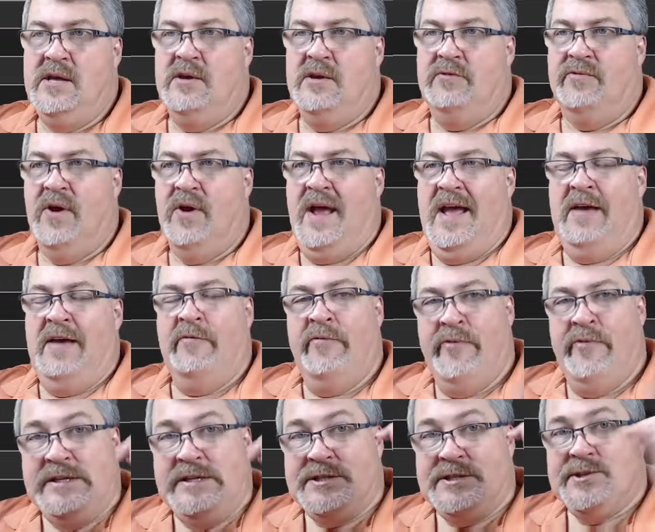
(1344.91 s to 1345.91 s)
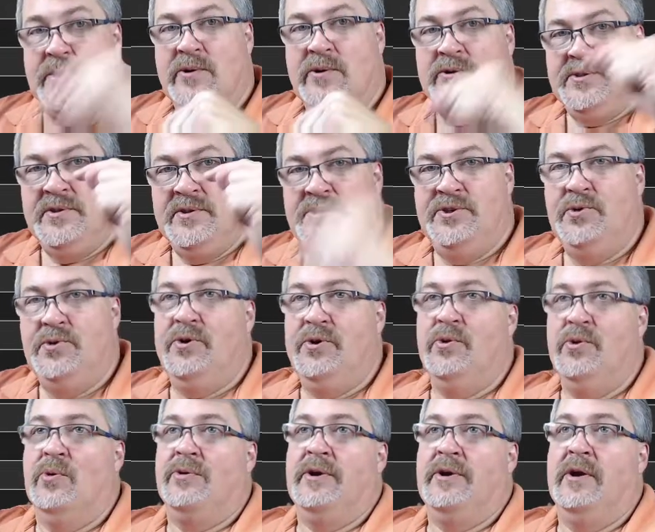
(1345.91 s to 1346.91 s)
for every search that you
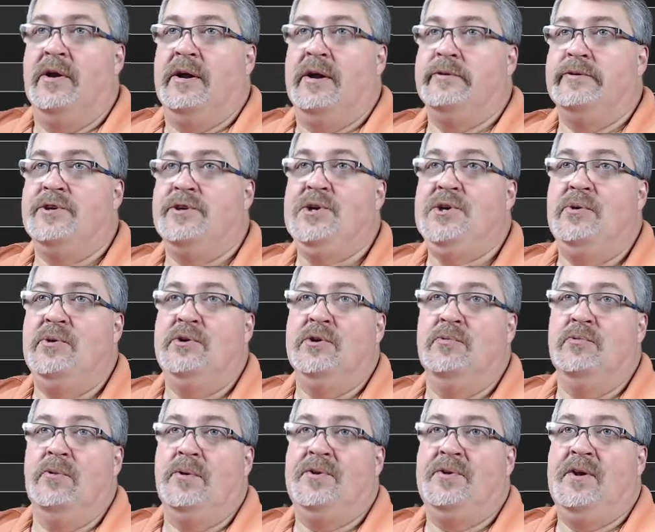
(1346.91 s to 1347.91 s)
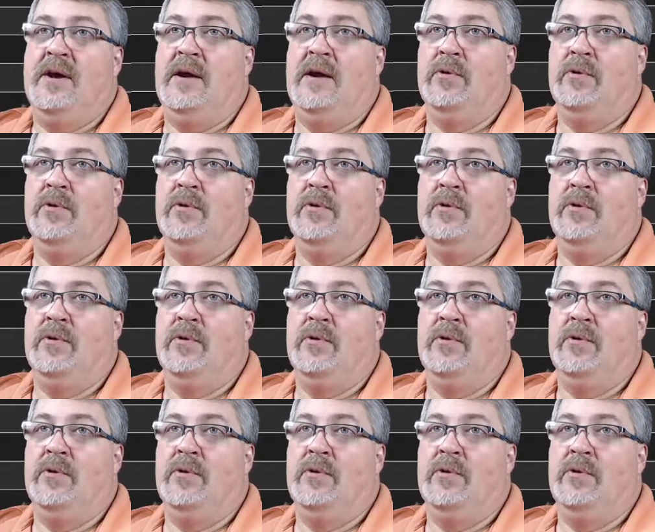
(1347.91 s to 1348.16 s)
do on here. And I'm going to show you in real time.